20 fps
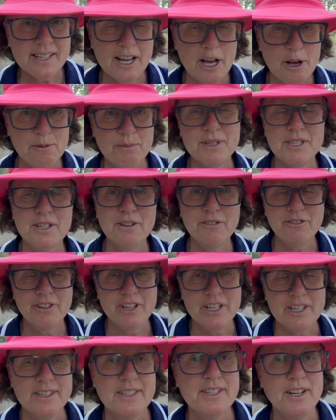comes the
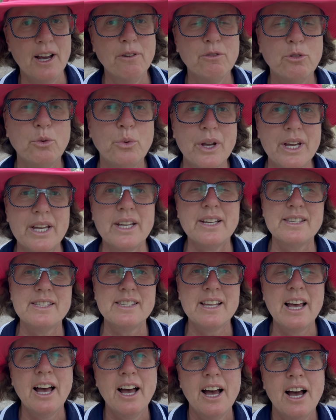Feast of Weeks,
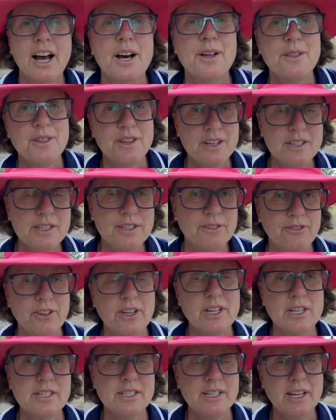this
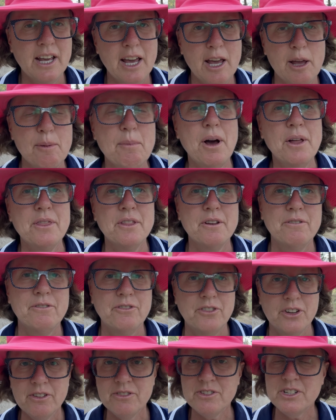feast came on the
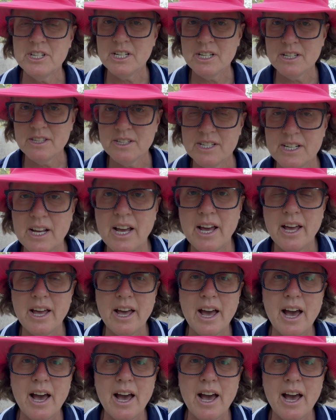50th day